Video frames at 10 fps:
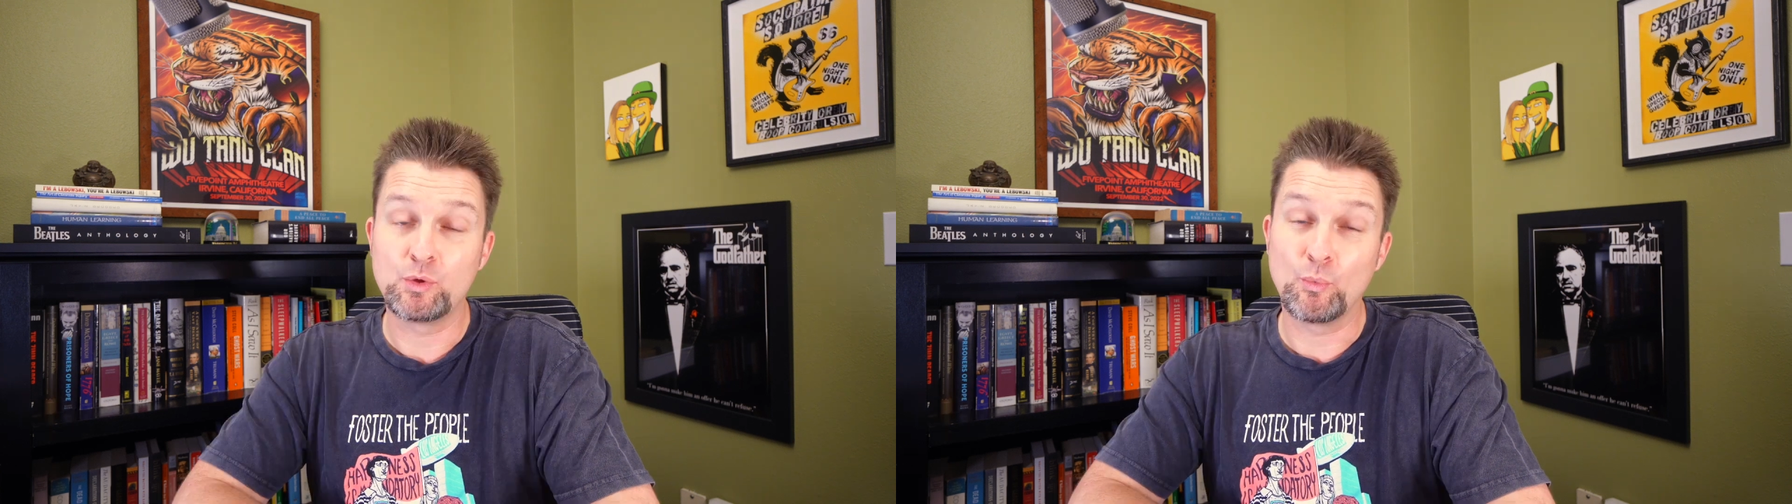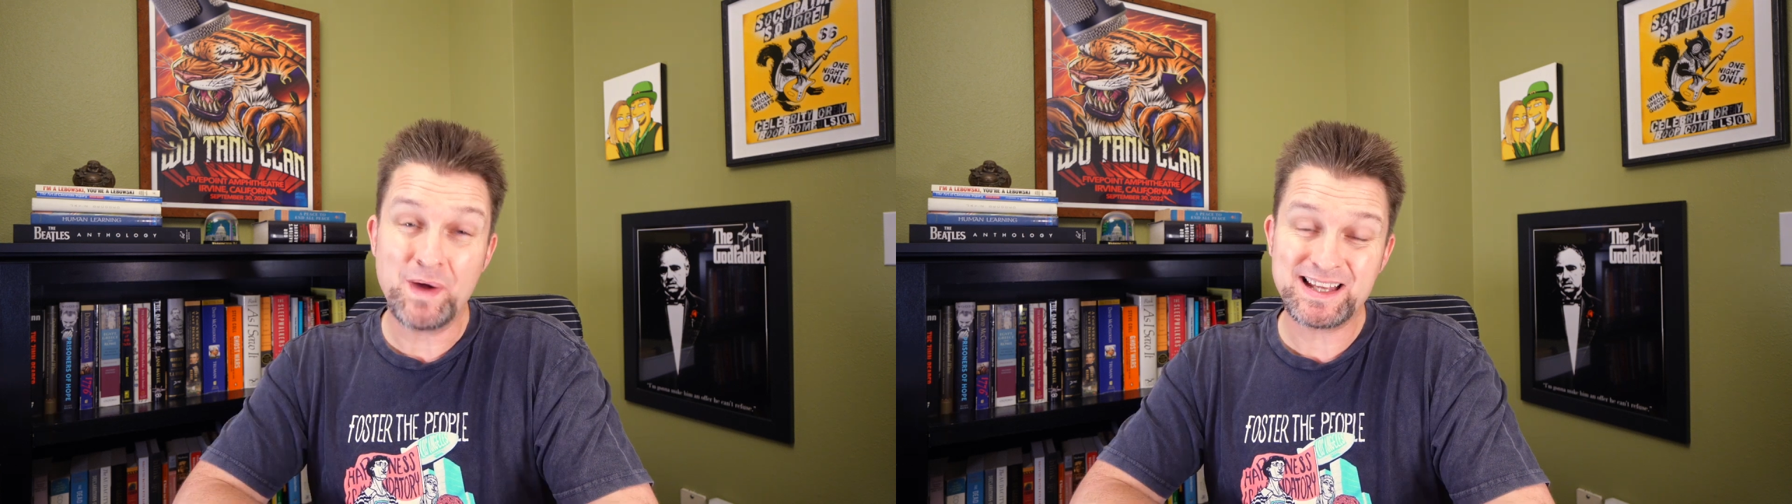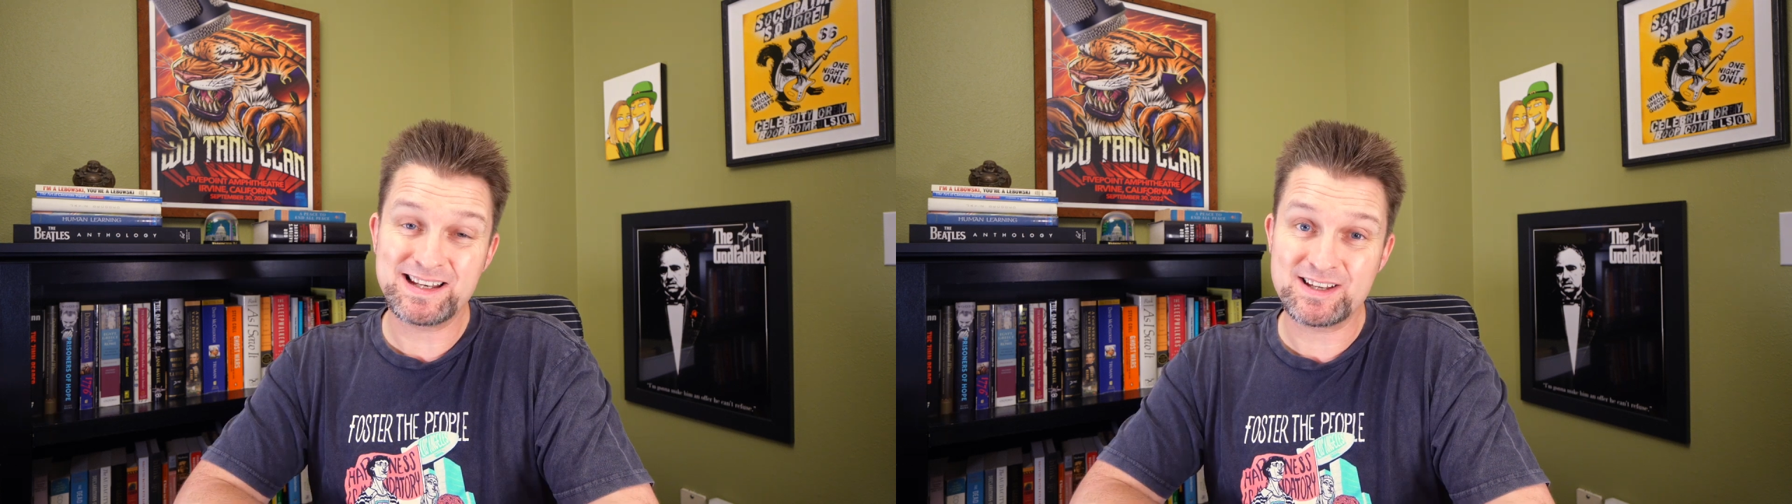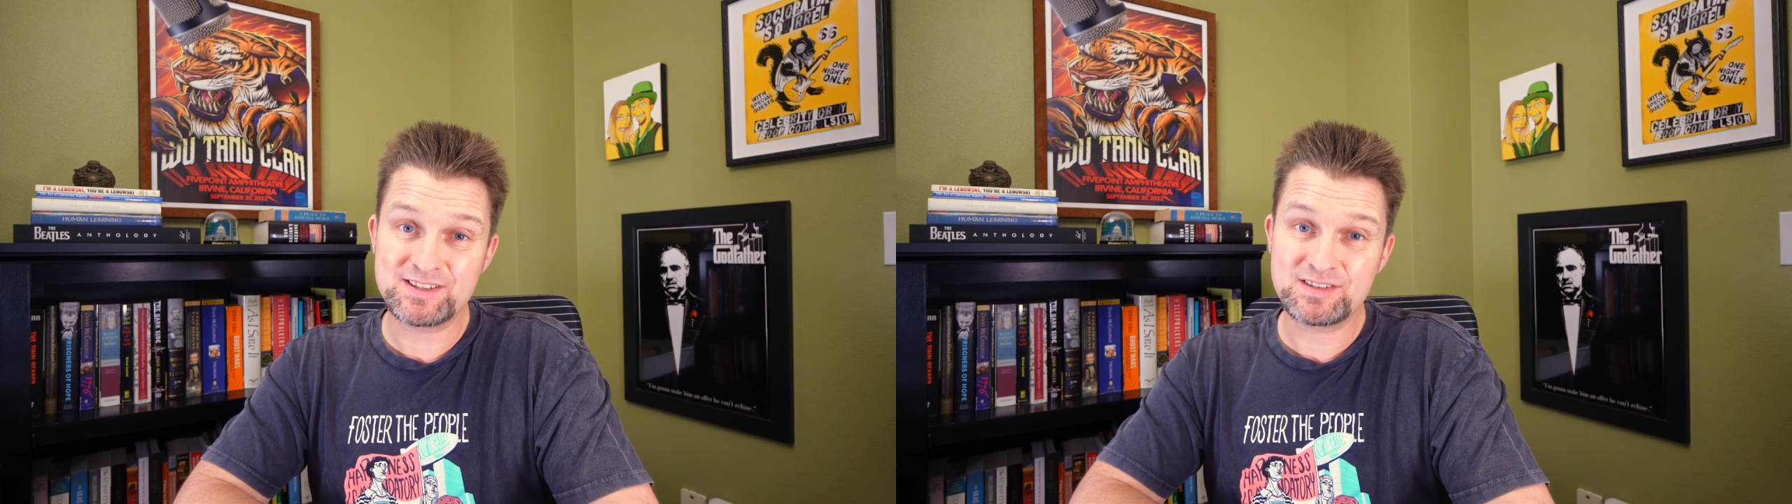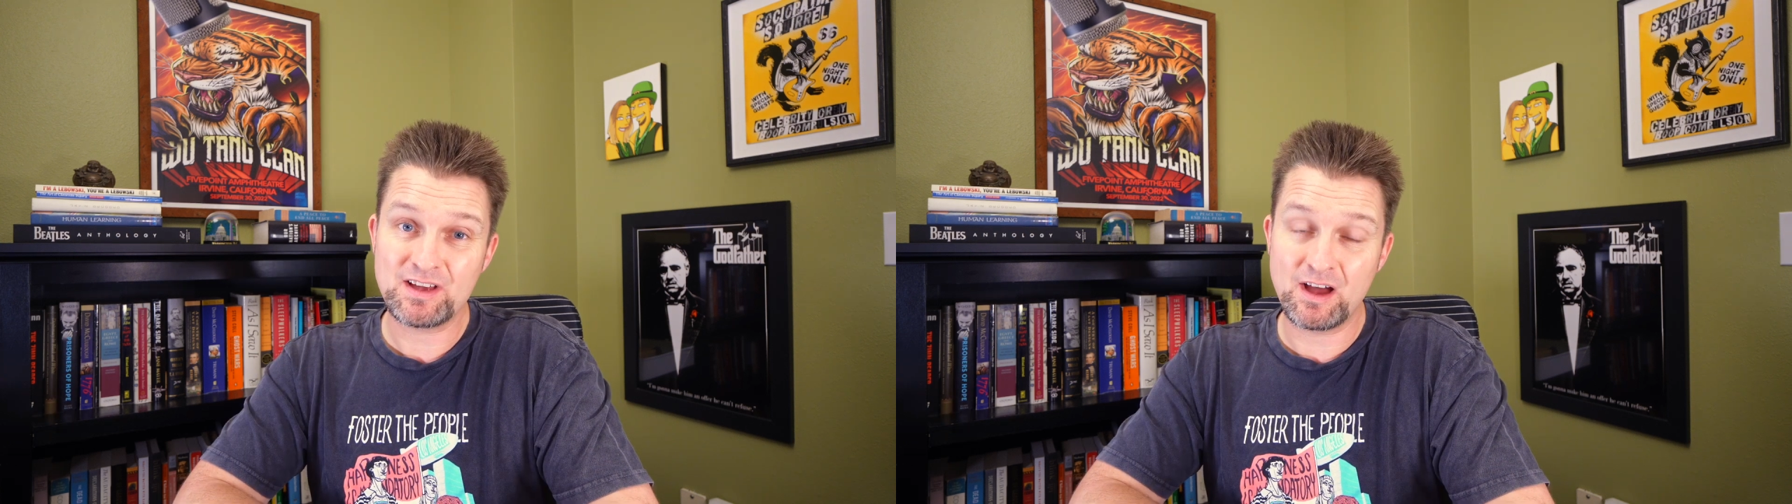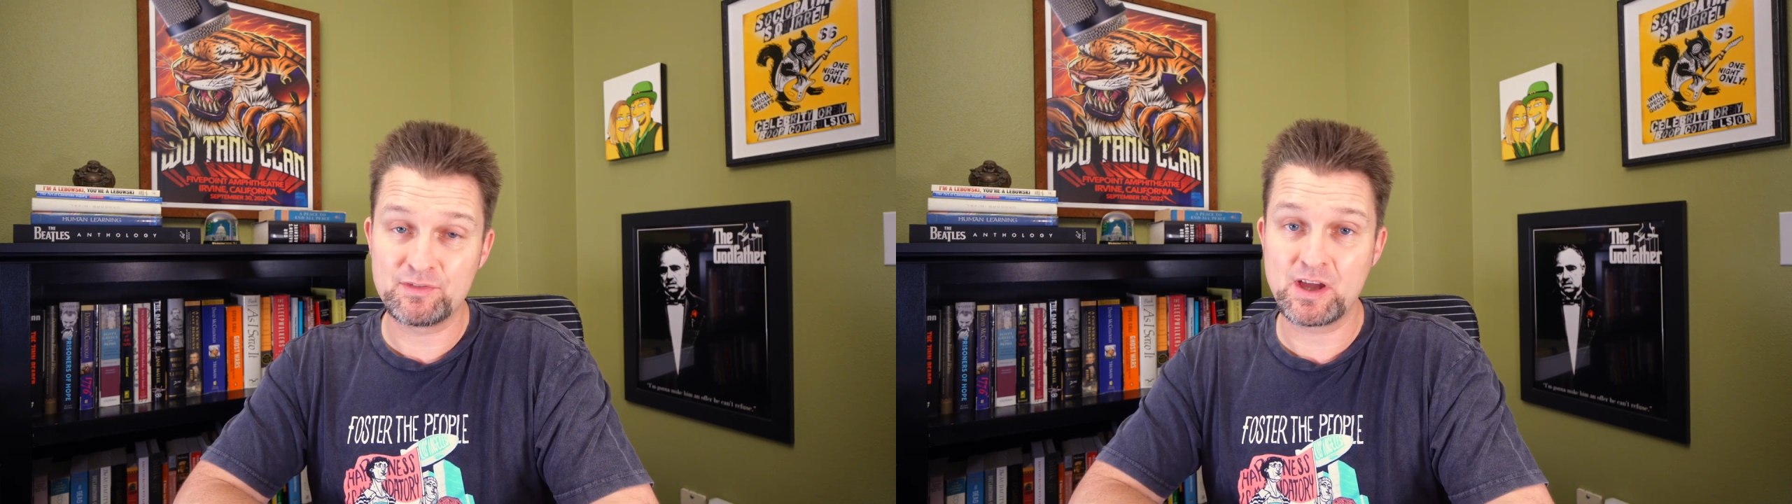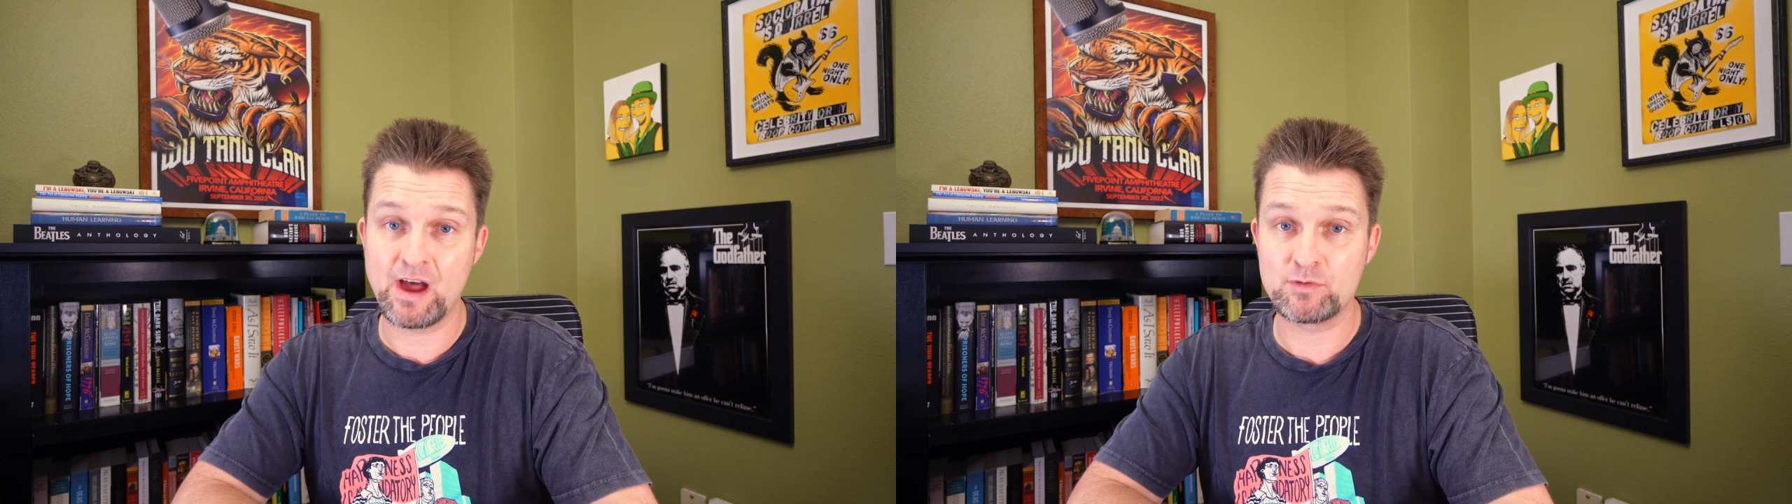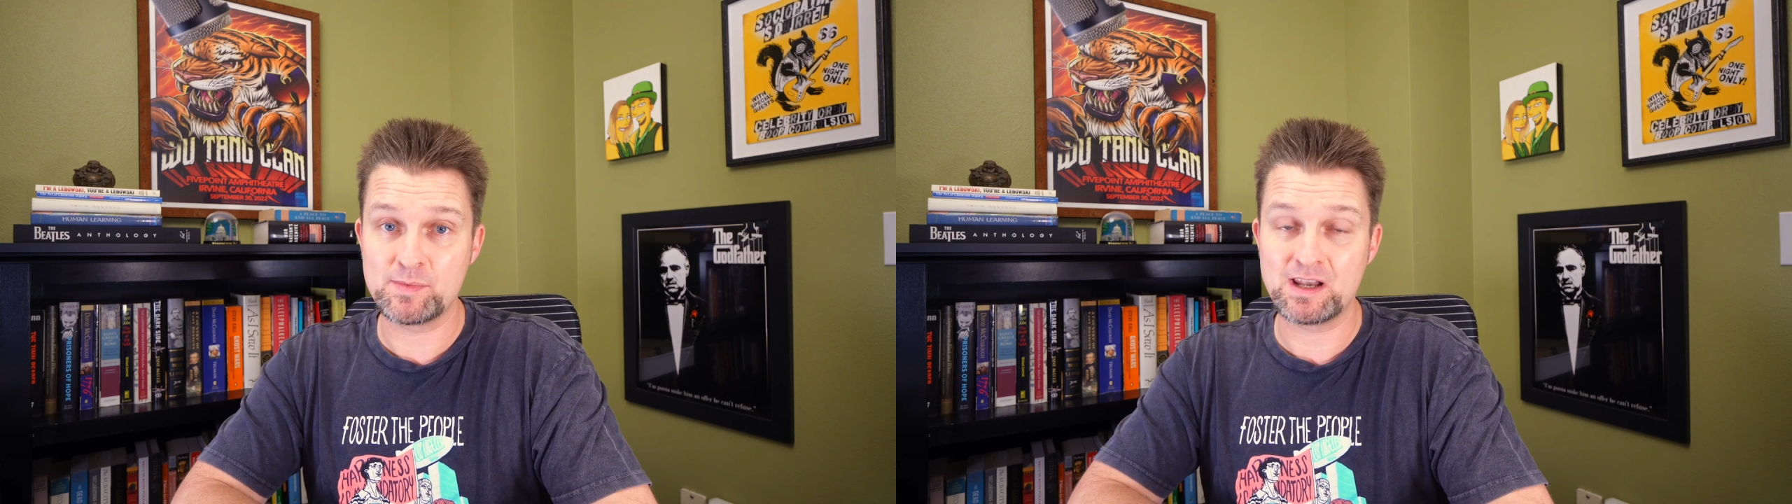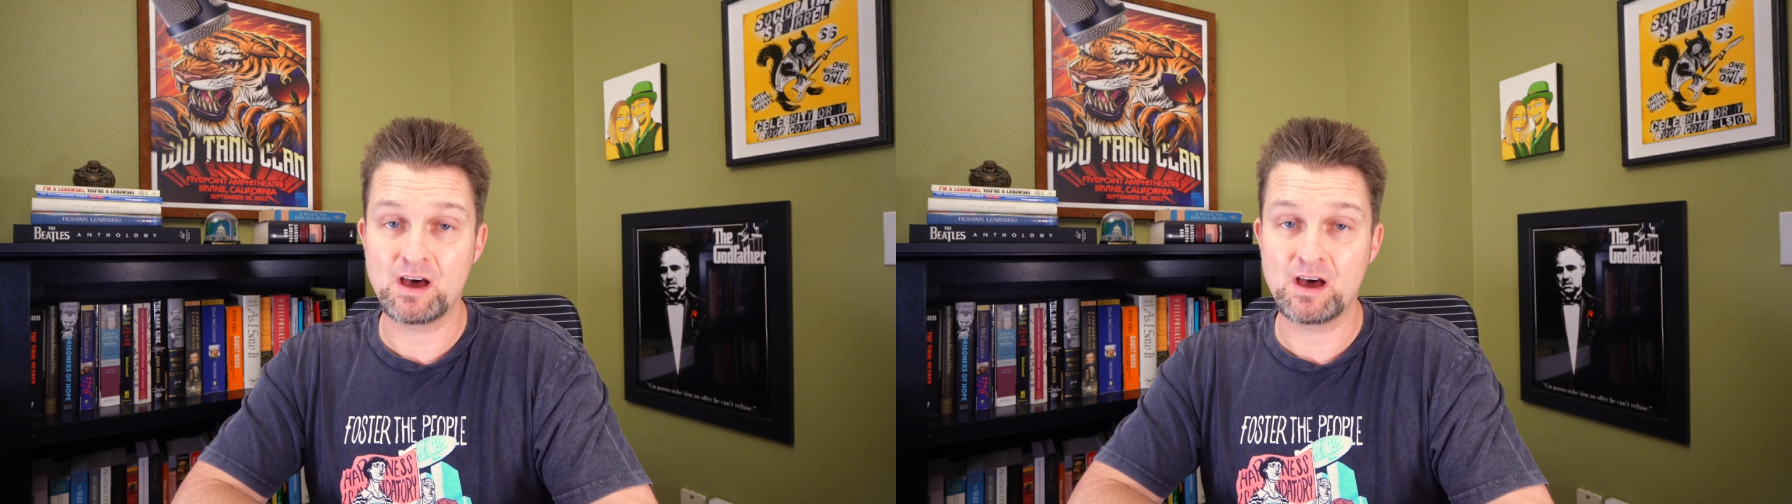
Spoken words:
The weakness of the government